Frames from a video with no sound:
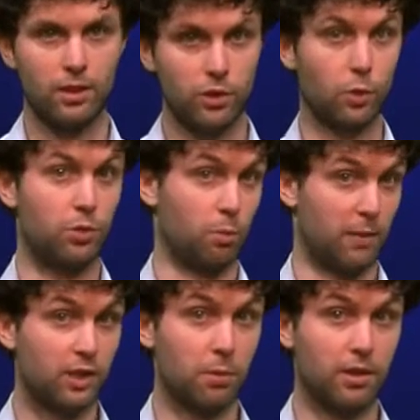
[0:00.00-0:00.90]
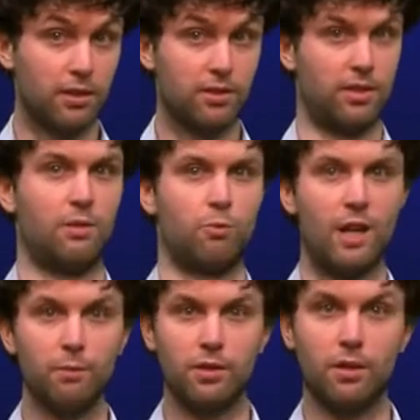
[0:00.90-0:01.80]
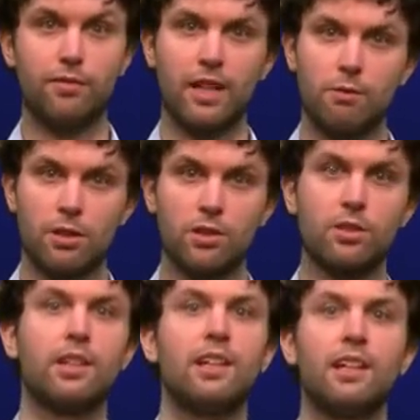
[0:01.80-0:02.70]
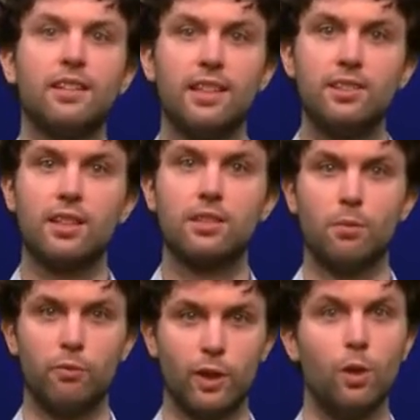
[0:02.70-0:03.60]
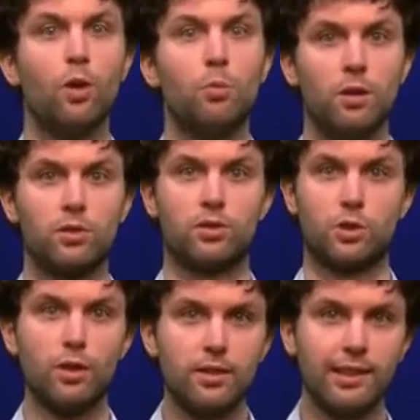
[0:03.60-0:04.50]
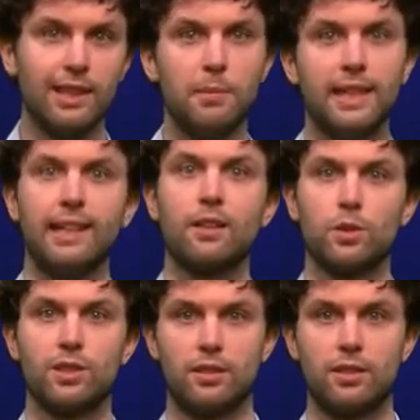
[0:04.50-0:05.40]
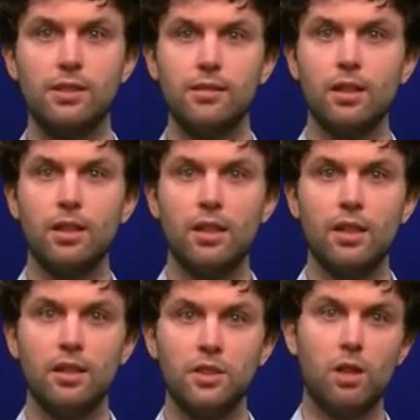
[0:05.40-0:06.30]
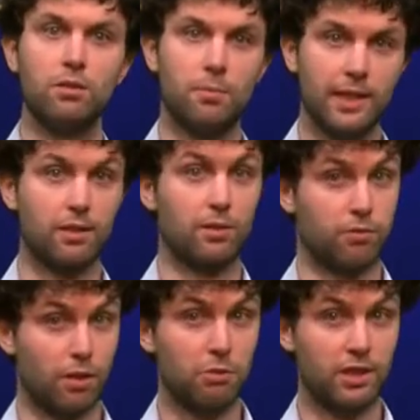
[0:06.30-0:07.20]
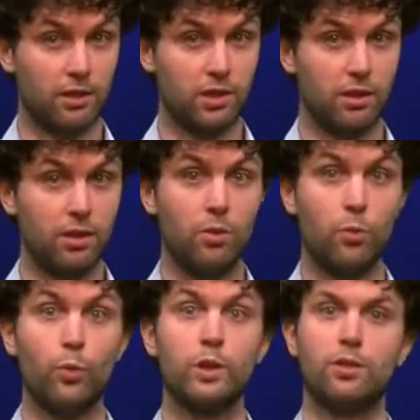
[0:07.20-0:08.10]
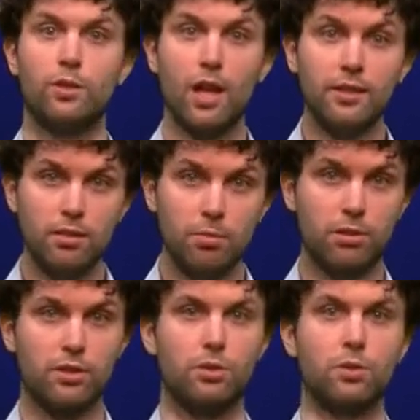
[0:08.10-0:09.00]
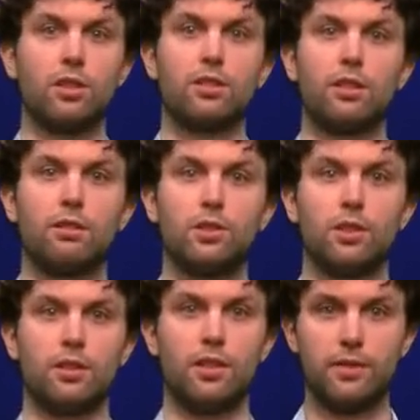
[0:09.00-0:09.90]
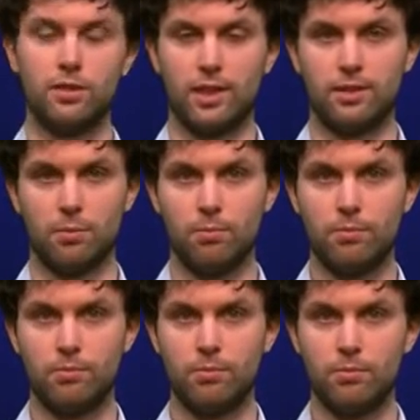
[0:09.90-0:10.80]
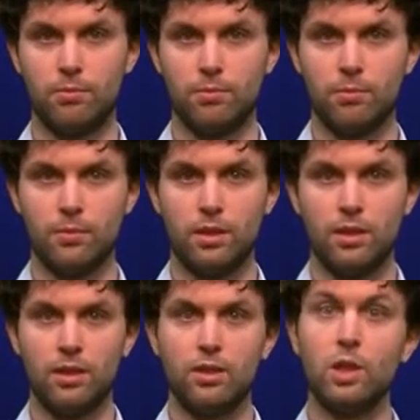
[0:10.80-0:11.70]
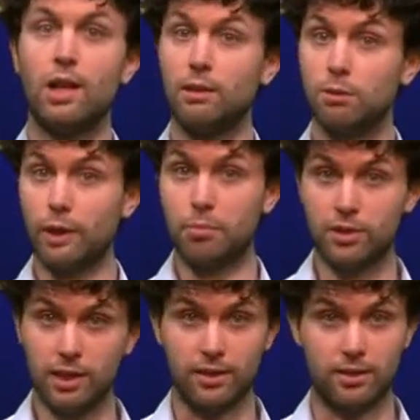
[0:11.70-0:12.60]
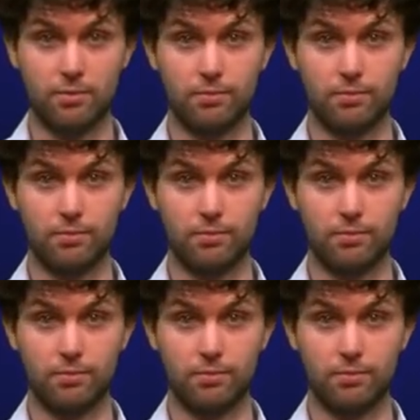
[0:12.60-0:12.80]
Due to measurement and round-off errors, this system will almost certainly be inconsistent, so the method of row reduction would not produce a solution of the system. So how do we proceed?